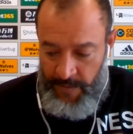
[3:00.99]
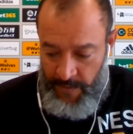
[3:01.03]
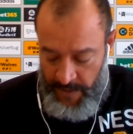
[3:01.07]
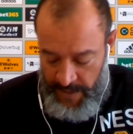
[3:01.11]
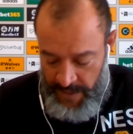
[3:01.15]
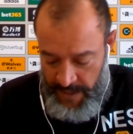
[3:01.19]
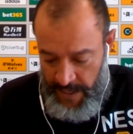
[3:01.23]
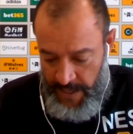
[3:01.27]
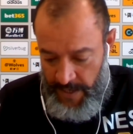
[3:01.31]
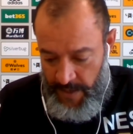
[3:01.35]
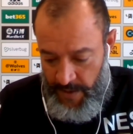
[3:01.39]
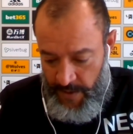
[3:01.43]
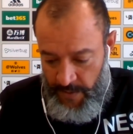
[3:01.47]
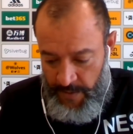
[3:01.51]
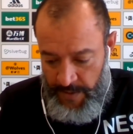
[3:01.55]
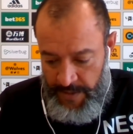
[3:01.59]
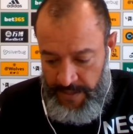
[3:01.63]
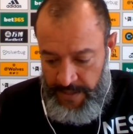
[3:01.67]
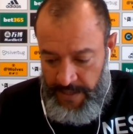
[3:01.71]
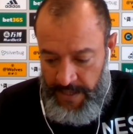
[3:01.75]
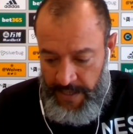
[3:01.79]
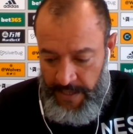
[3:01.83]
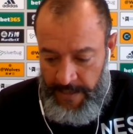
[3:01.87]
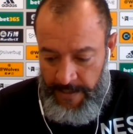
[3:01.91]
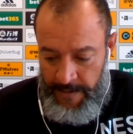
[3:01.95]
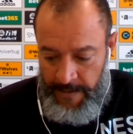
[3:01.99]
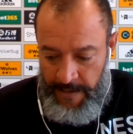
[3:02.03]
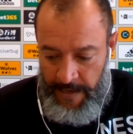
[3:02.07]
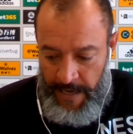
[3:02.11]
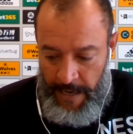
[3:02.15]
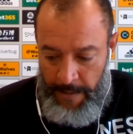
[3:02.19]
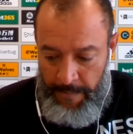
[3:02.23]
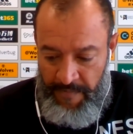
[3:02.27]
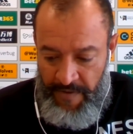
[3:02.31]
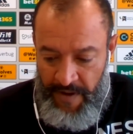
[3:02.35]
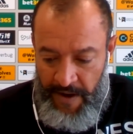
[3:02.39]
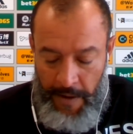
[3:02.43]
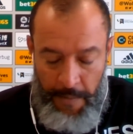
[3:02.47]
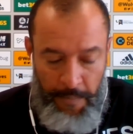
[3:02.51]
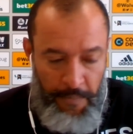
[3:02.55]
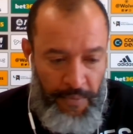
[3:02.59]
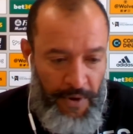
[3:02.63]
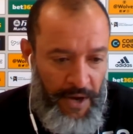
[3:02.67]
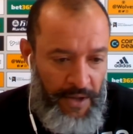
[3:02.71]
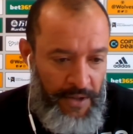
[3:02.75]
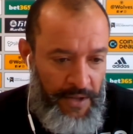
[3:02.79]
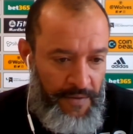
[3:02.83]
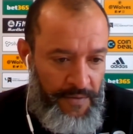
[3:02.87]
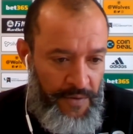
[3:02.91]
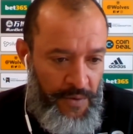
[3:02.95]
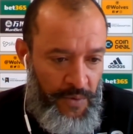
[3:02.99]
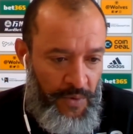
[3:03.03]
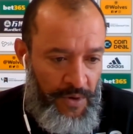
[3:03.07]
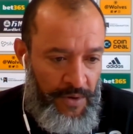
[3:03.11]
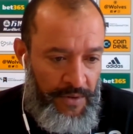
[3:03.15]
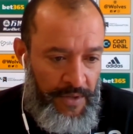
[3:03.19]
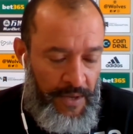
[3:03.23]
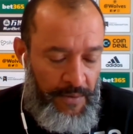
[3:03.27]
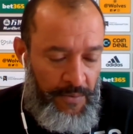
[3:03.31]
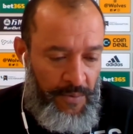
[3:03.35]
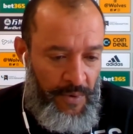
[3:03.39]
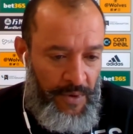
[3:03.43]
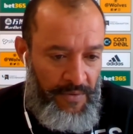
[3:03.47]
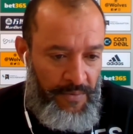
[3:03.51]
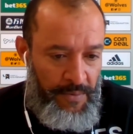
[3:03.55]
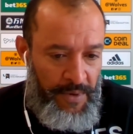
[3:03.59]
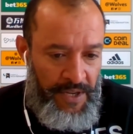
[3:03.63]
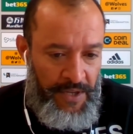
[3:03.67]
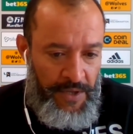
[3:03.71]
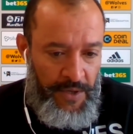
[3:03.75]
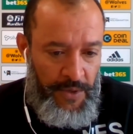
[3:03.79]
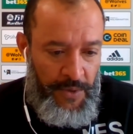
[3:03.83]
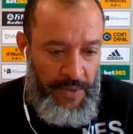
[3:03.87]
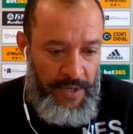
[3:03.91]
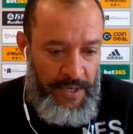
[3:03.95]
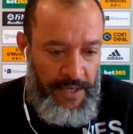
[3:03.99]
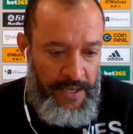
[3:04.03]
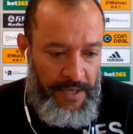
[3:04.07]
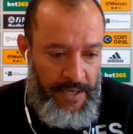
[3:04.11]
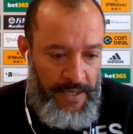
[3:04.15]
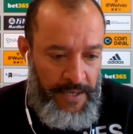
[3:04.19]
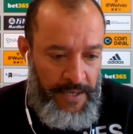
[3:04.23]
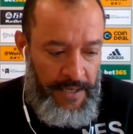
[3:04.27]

What I know is that I'm very proud of the work that we've been doing